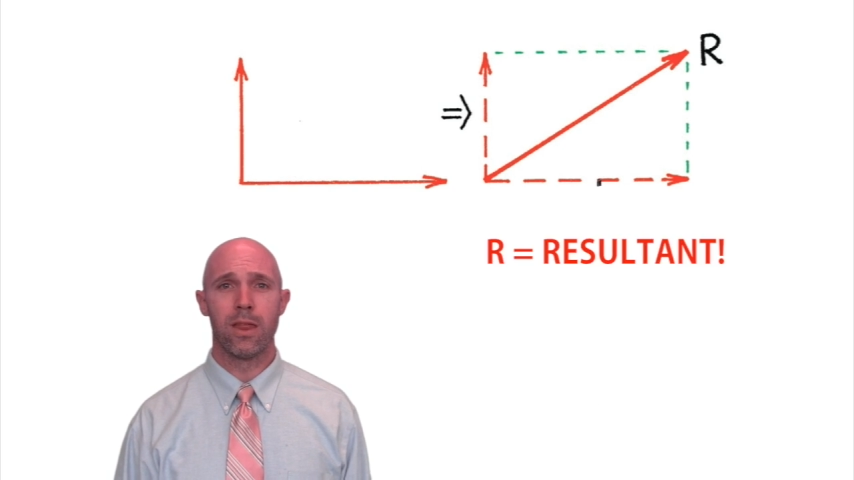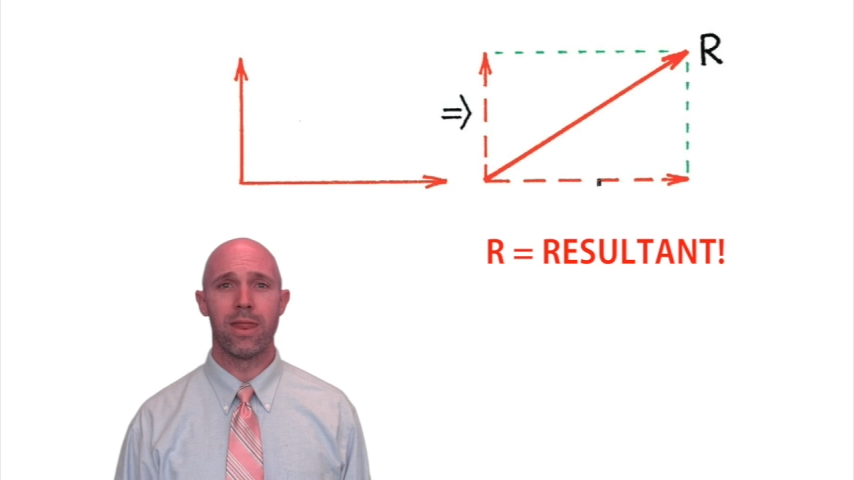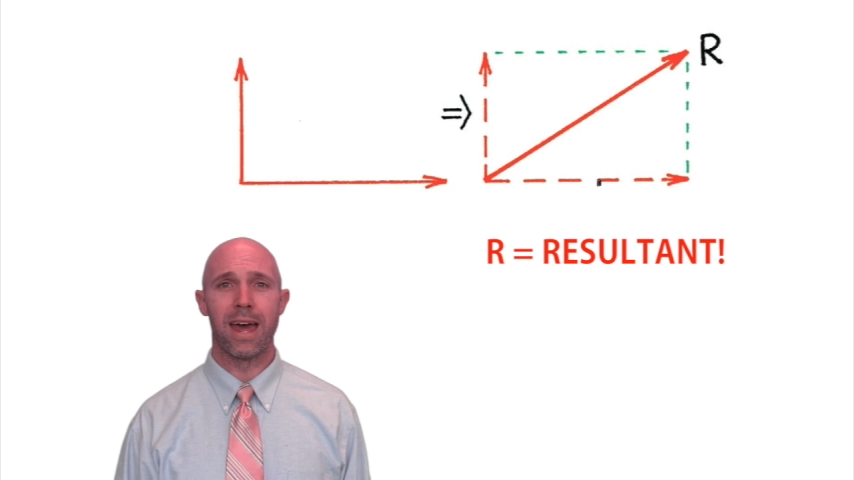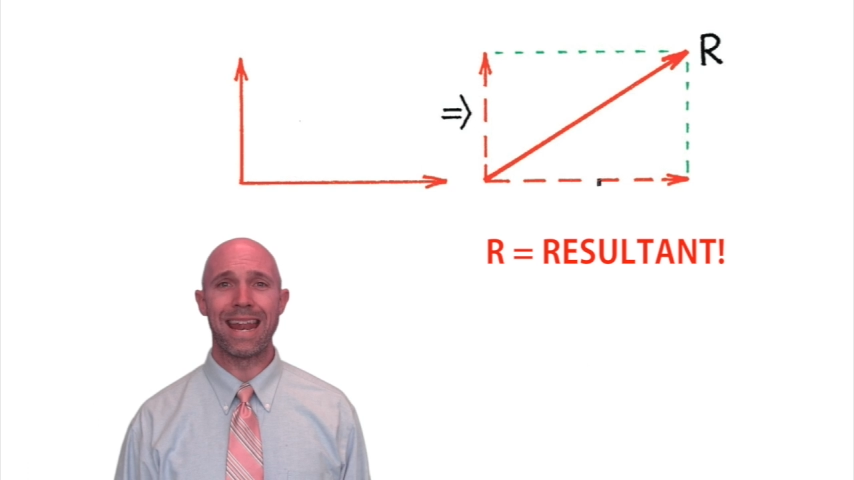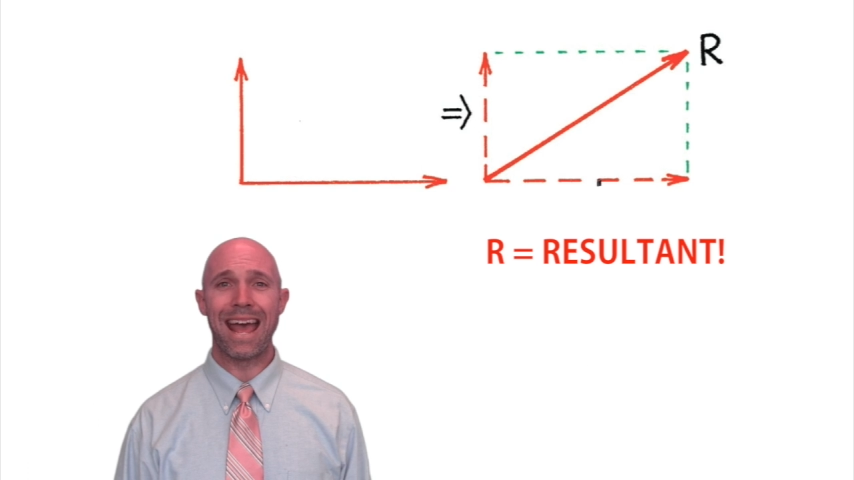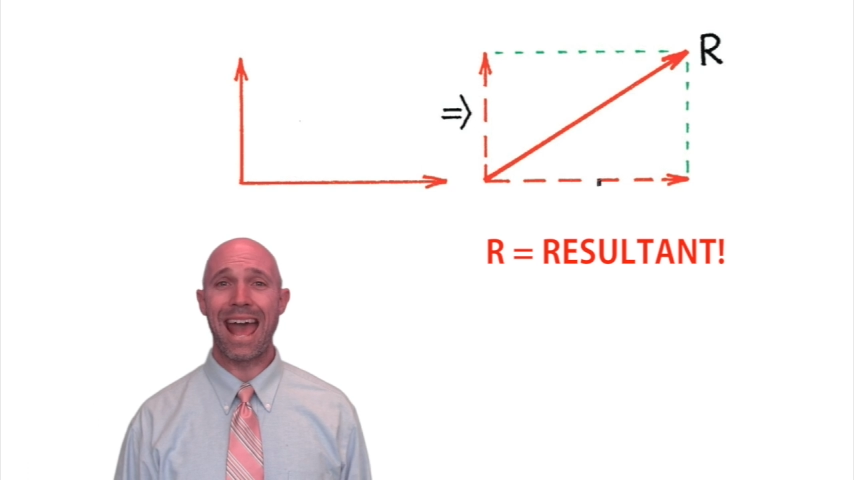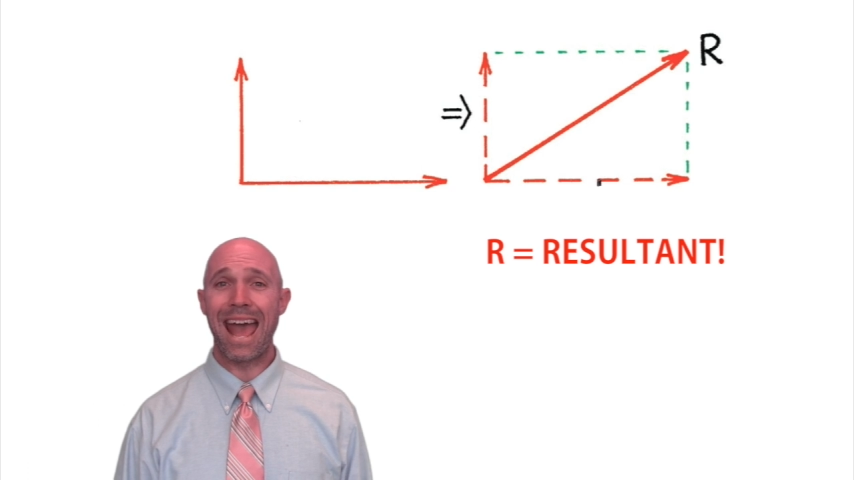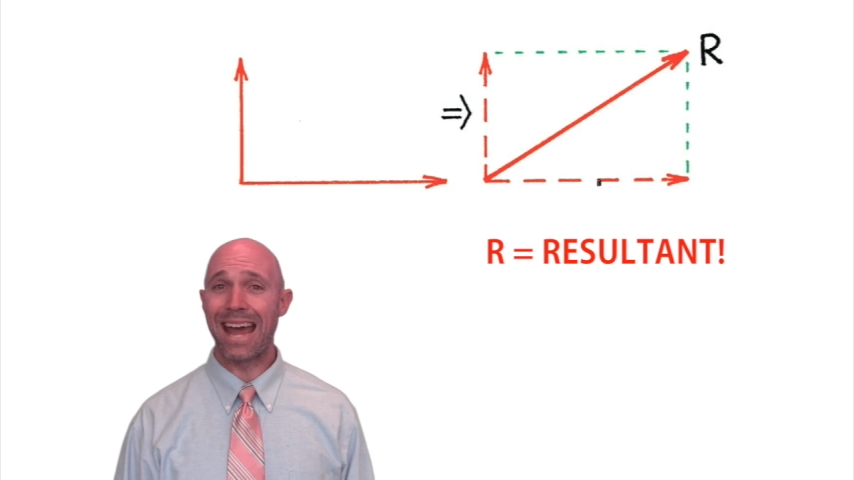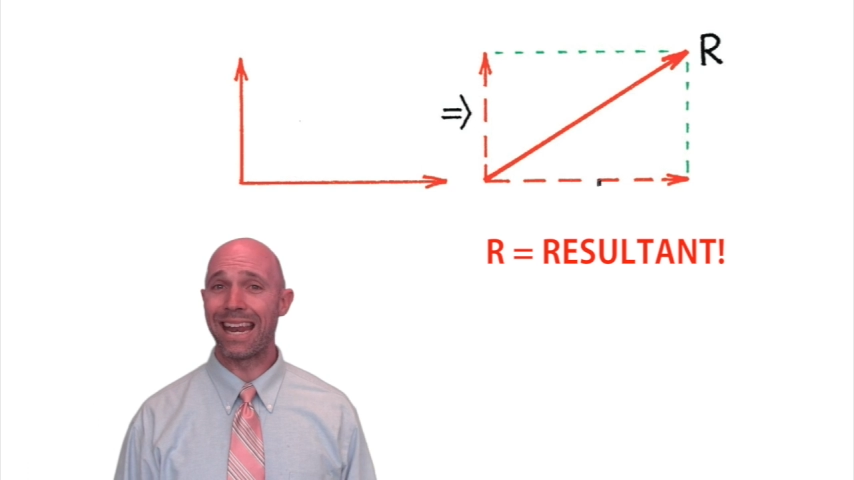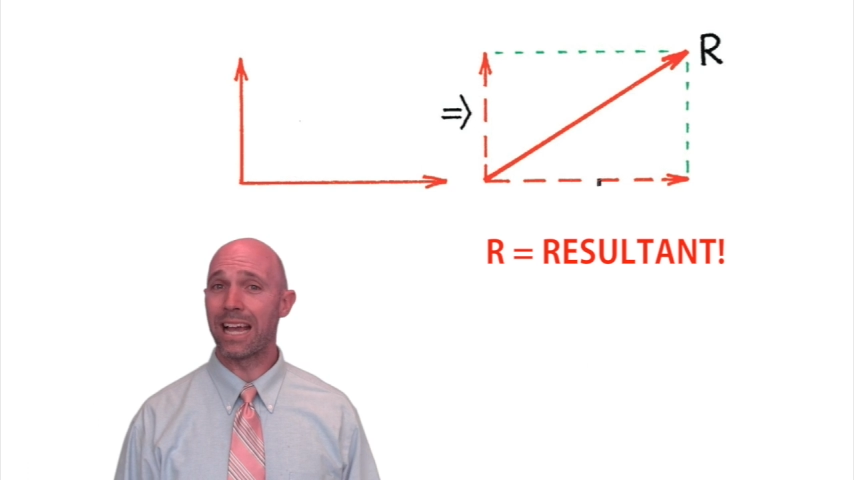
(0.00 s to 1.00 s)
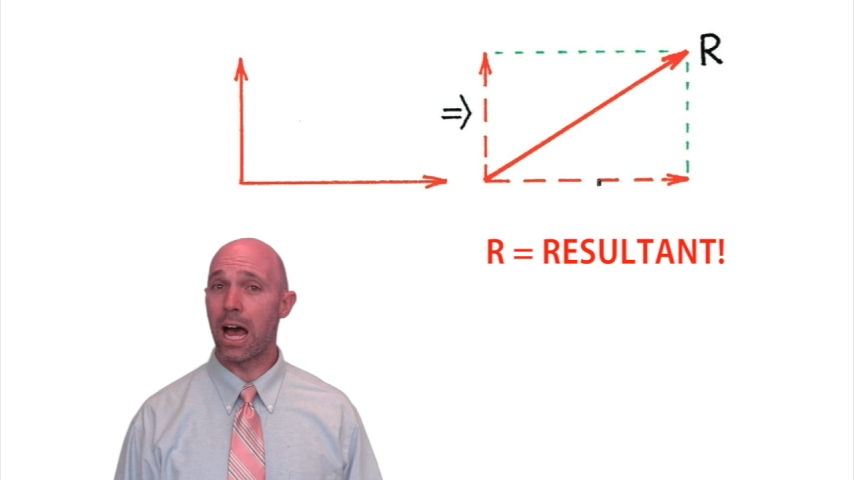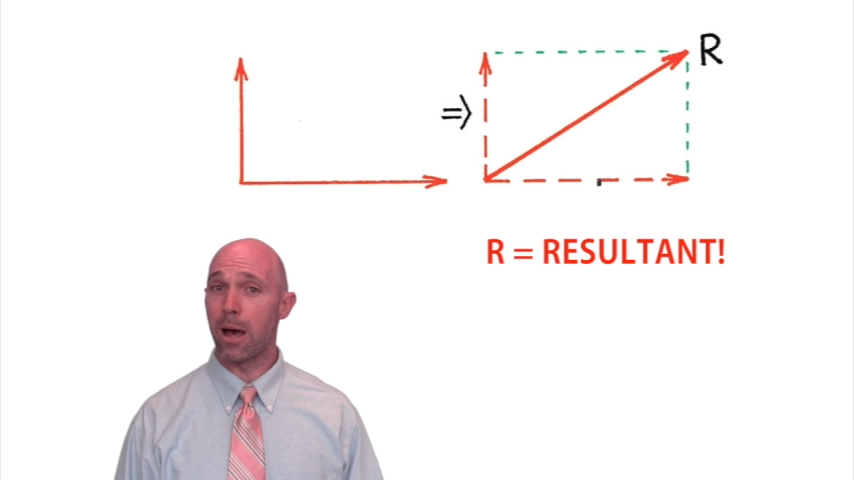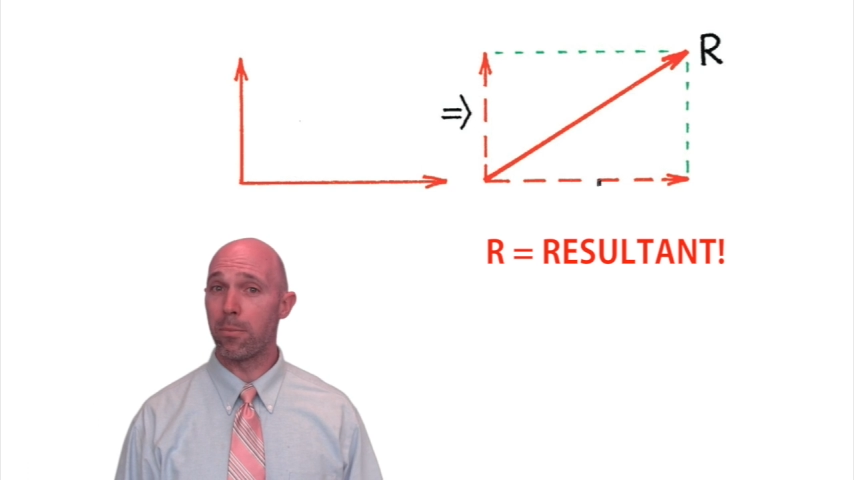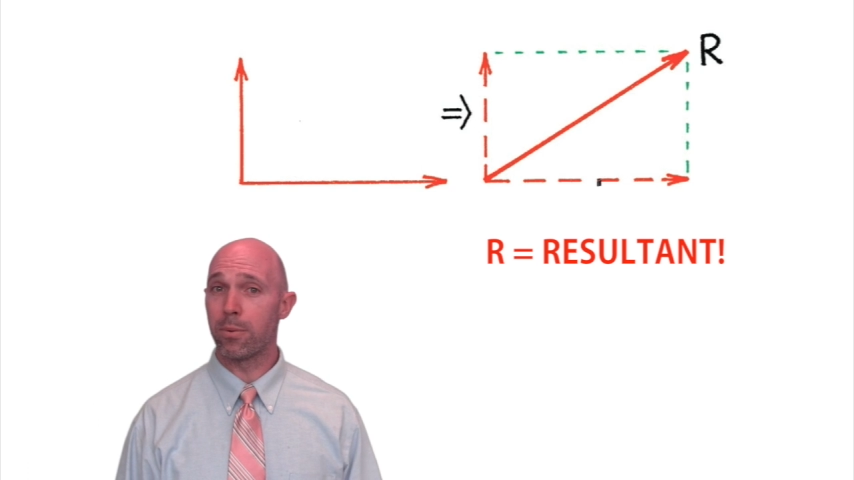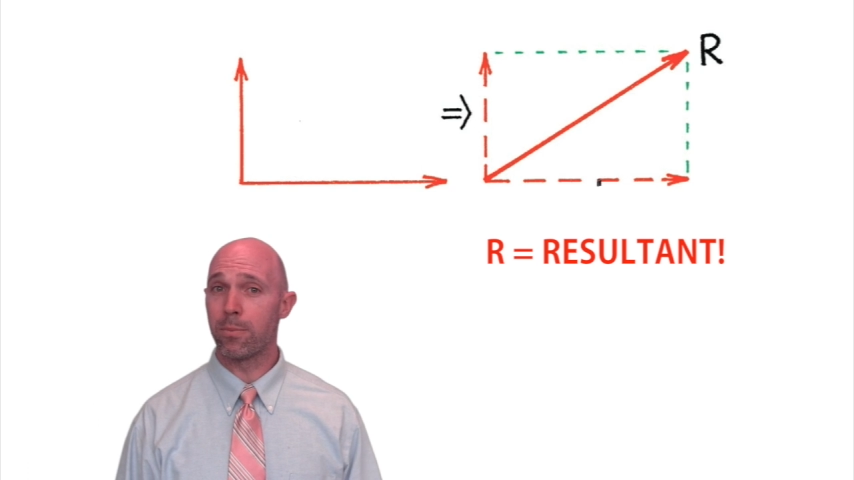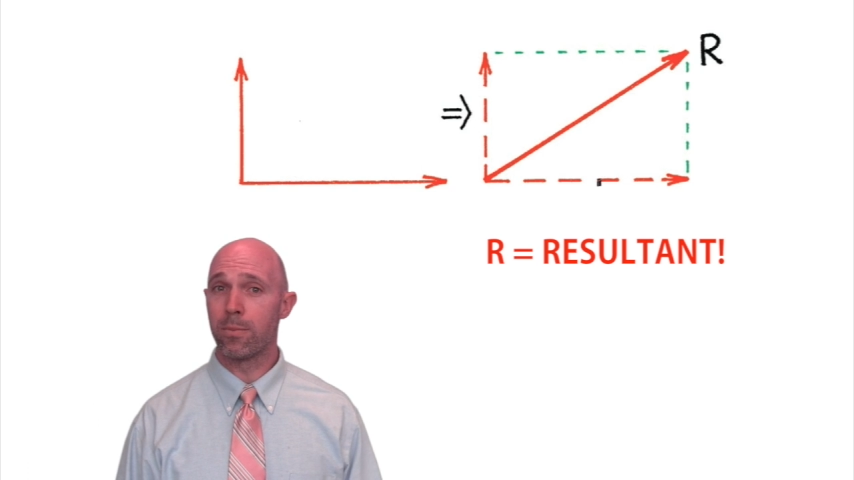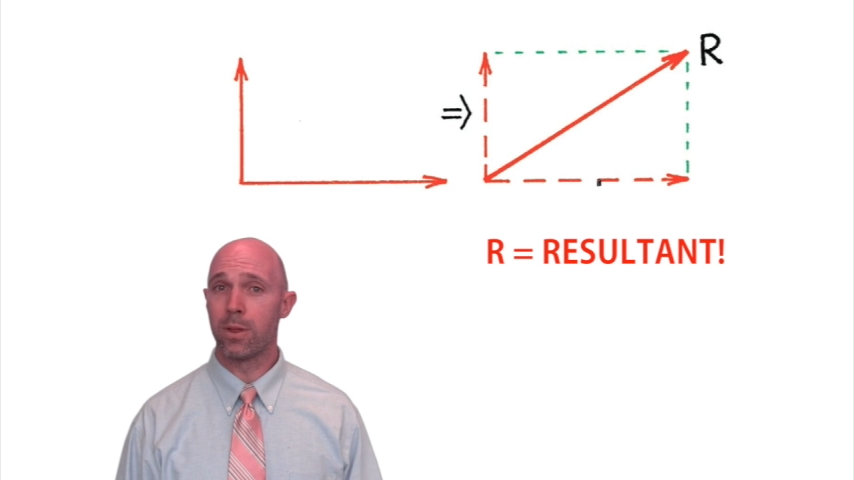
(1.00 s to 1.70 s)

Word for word: that adding up